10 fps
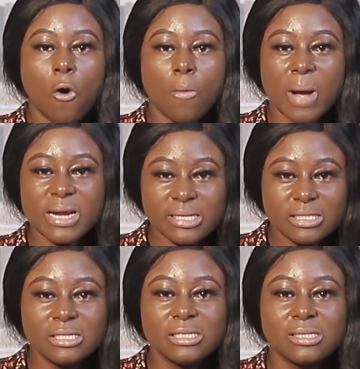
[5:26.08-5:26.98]
or
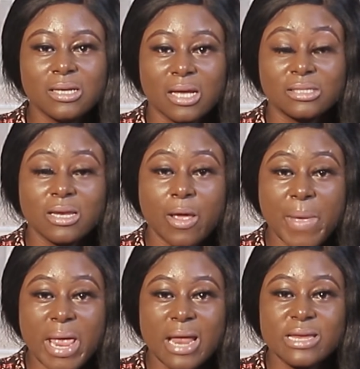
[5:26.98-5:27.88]
managing the sicker, said a
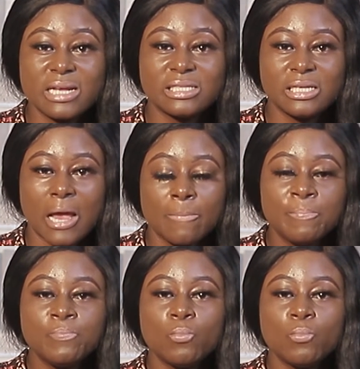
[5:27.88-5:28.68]
bear, dear chia.